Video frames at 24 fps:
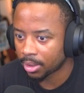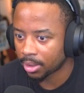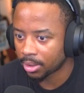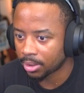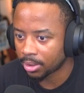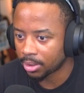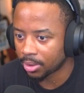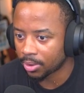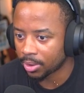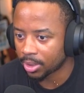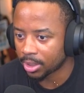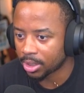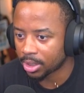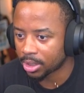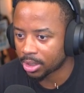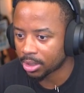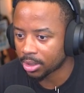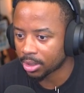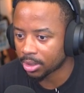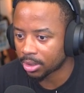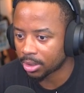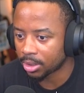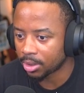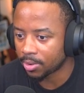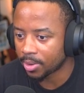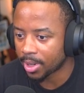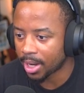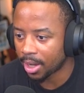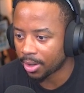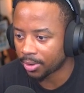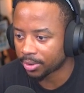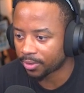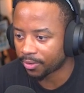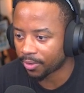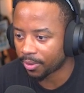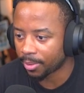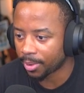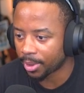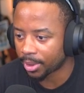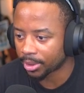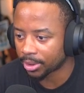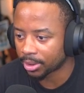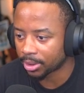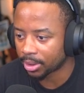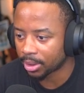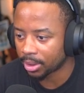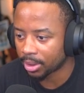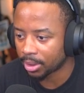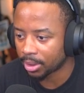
Dude, he just took 2 healths from us.